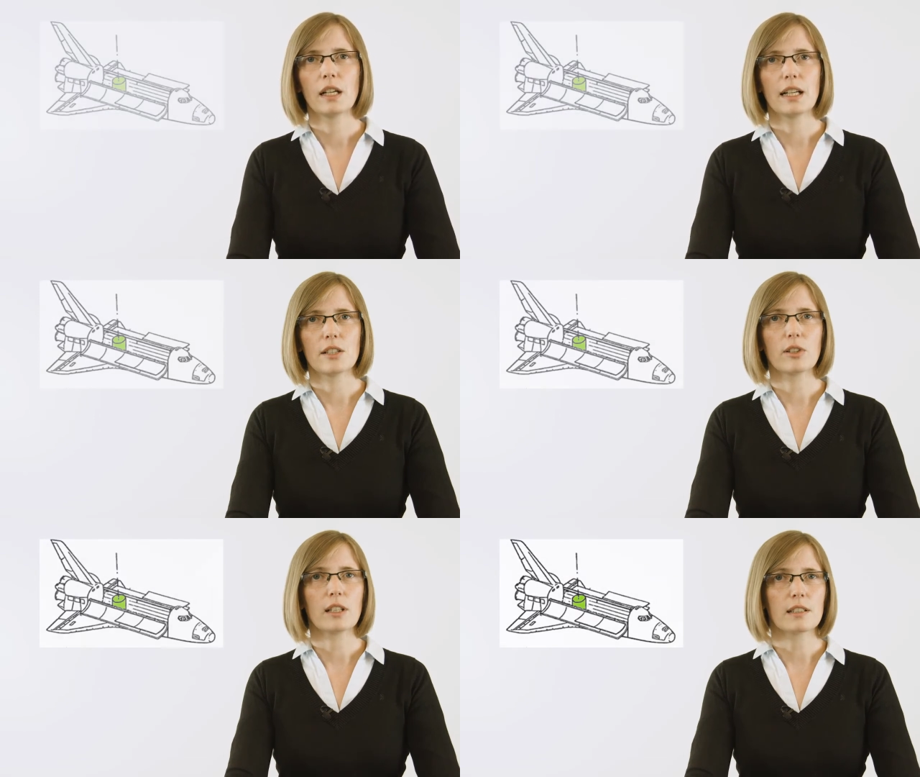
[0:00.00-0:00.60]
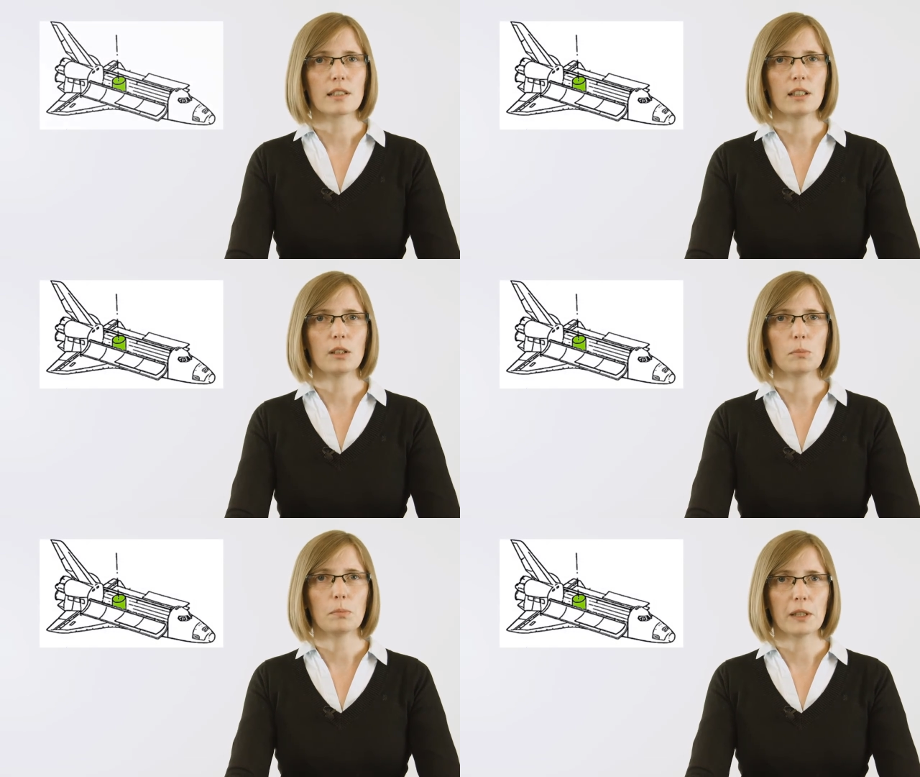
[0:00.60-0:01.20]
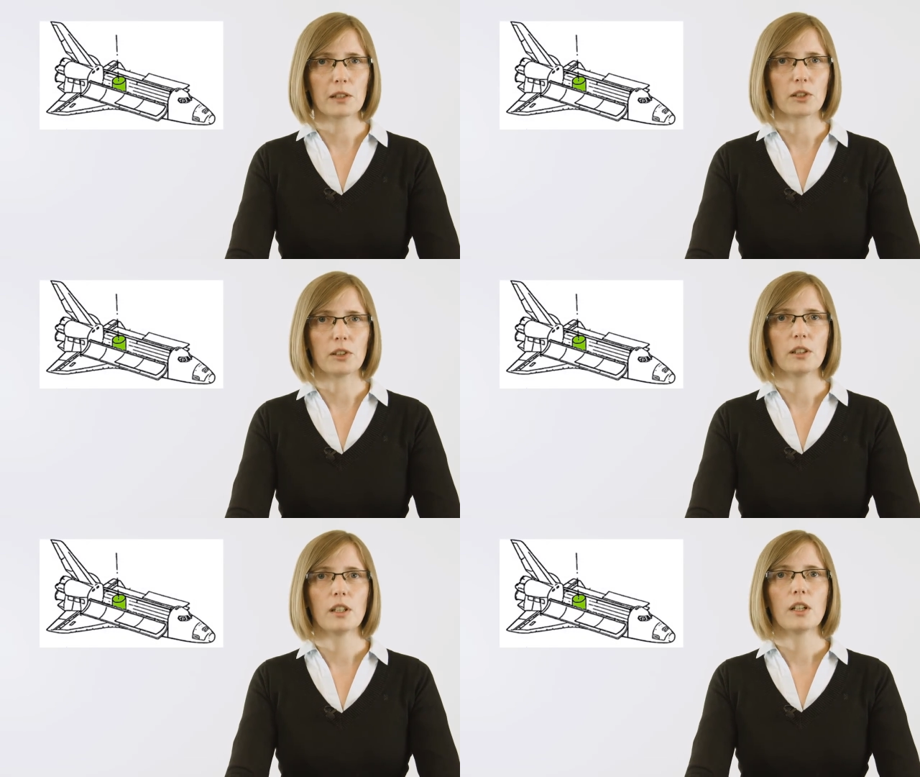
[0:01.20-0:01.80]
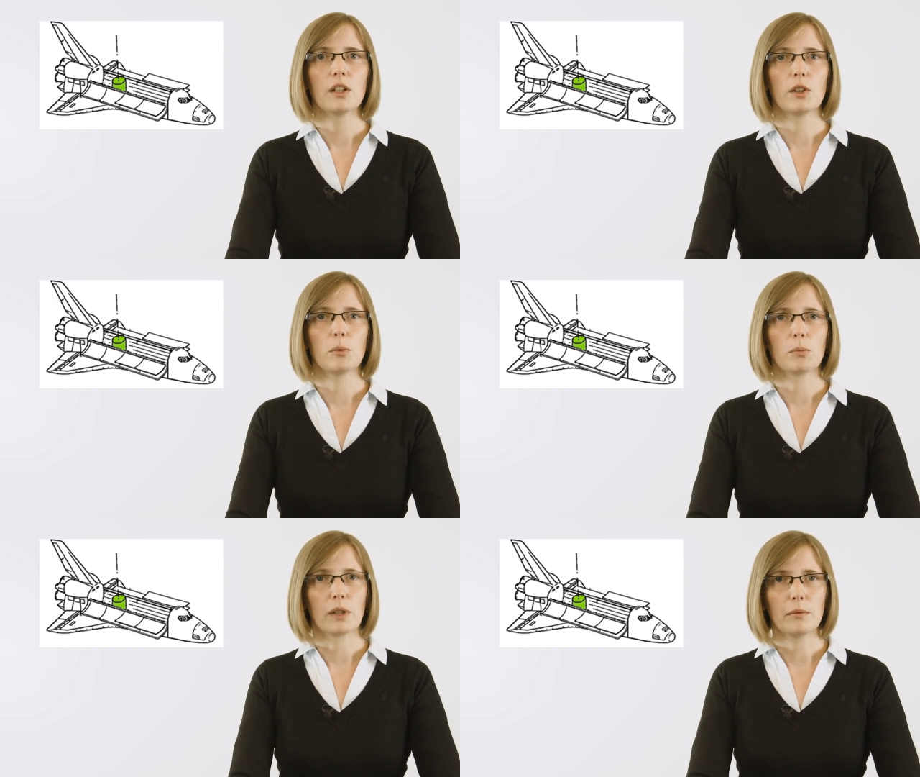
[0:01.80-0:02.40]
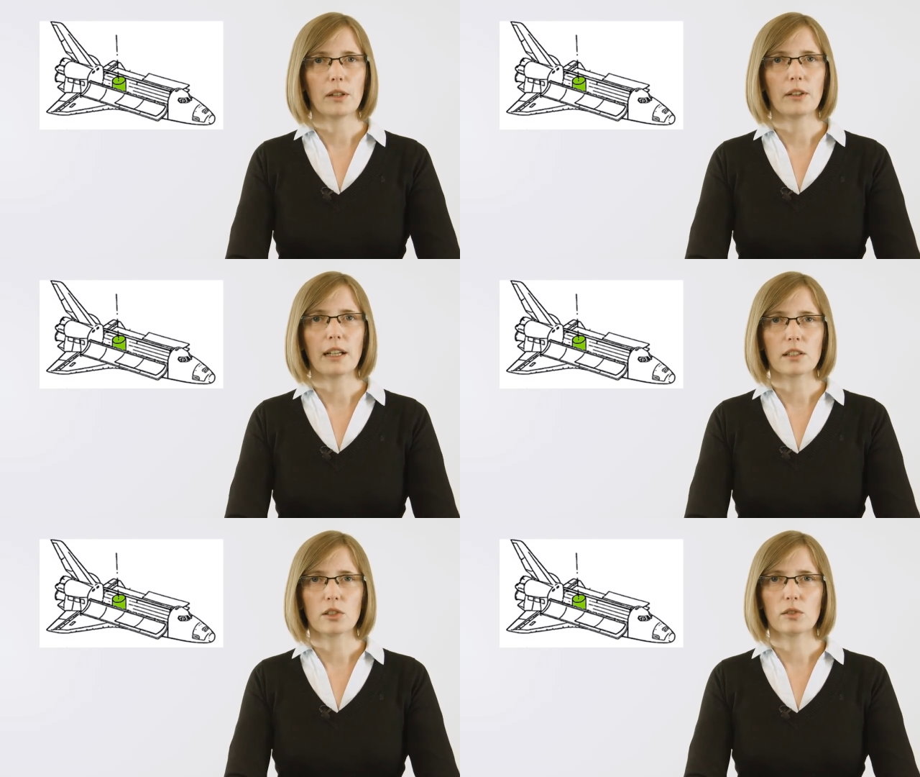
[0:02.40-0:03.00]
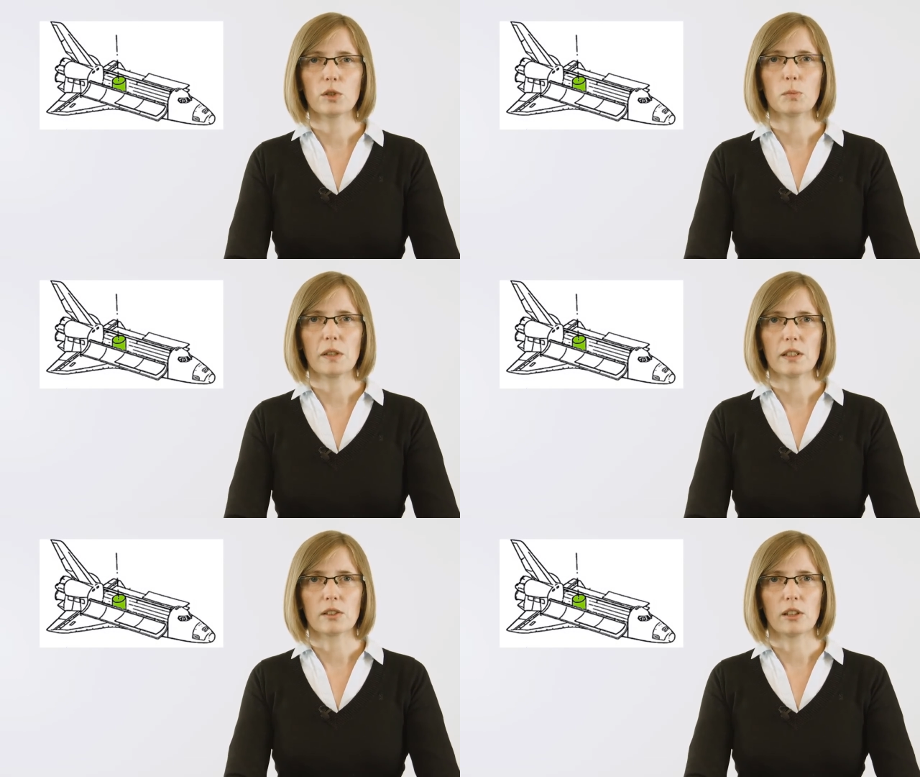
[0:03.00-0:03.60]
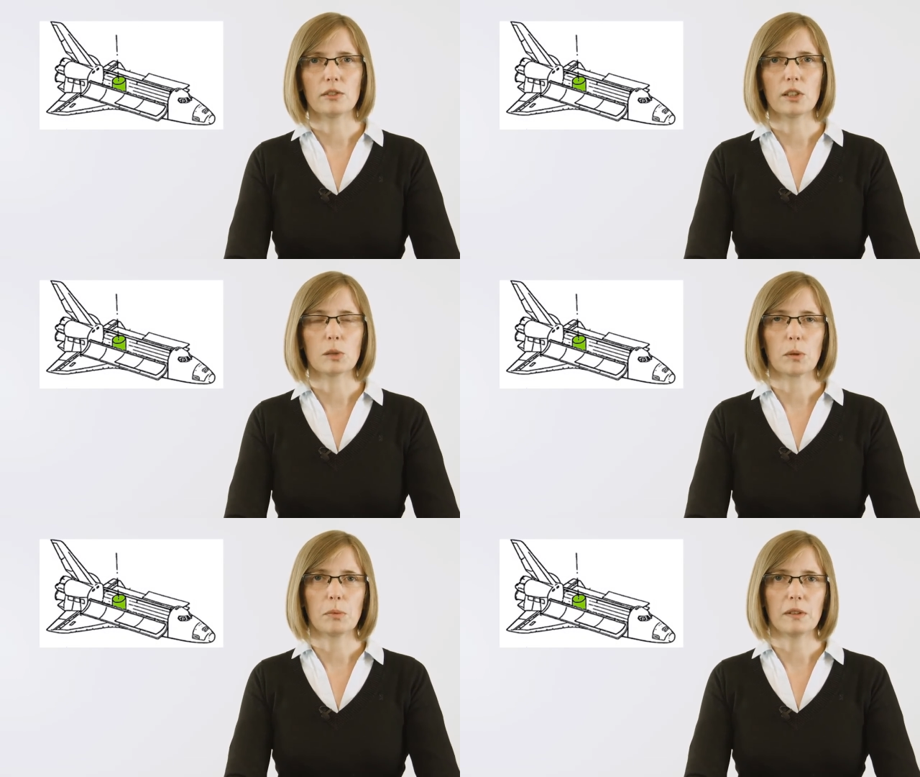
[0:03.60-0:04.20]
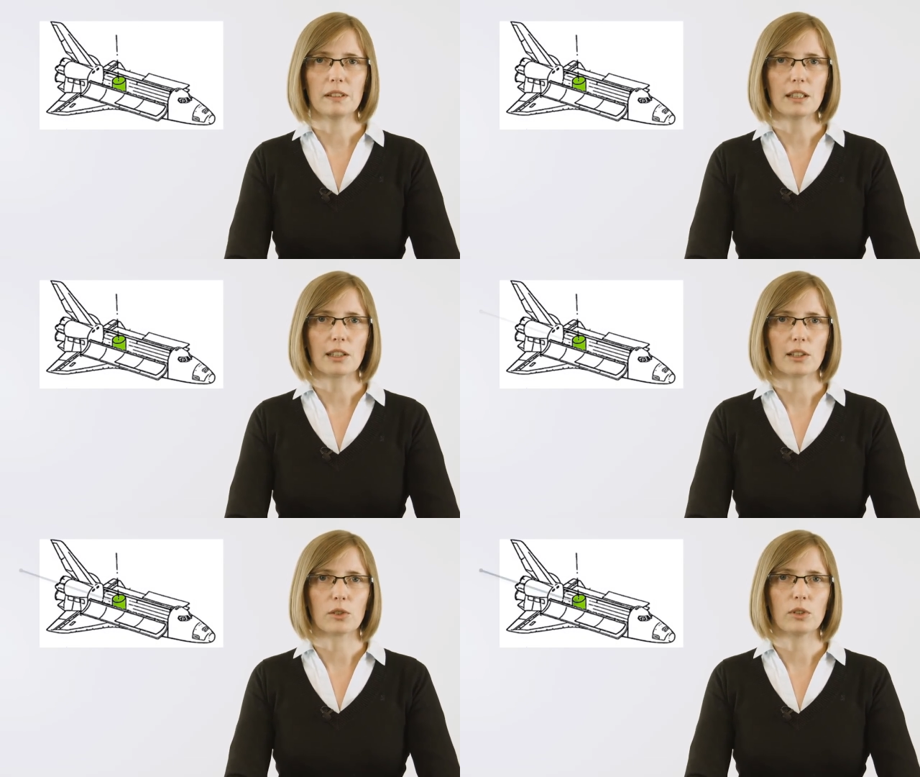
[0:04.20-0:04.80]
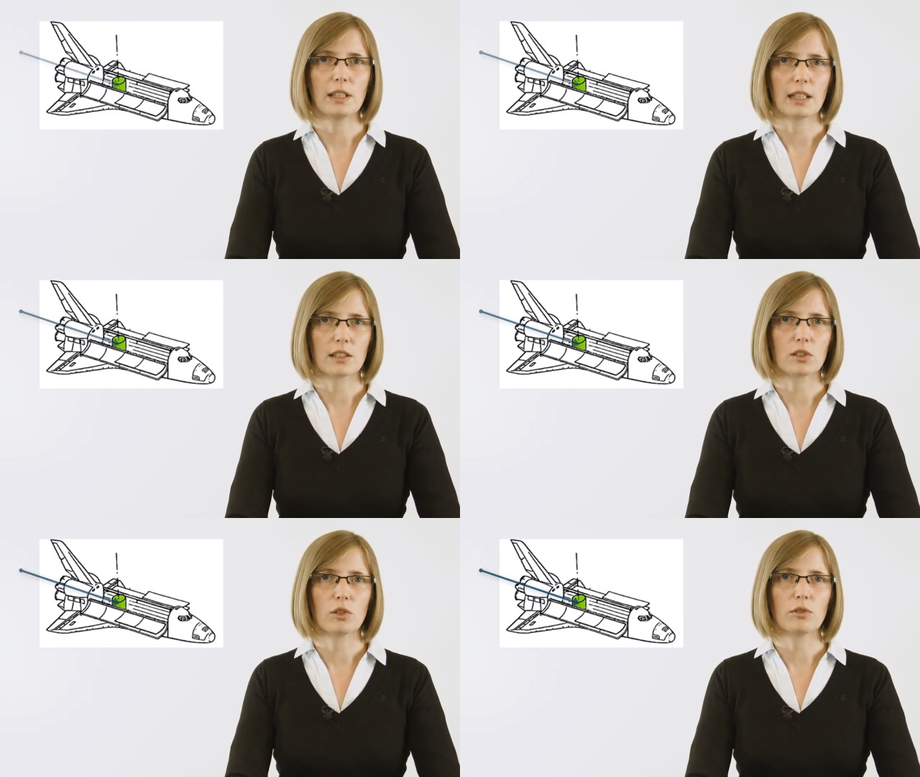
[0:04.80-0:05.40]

As you can see in the picture, the primary axis of the spacecraft is perpendicular to the axis of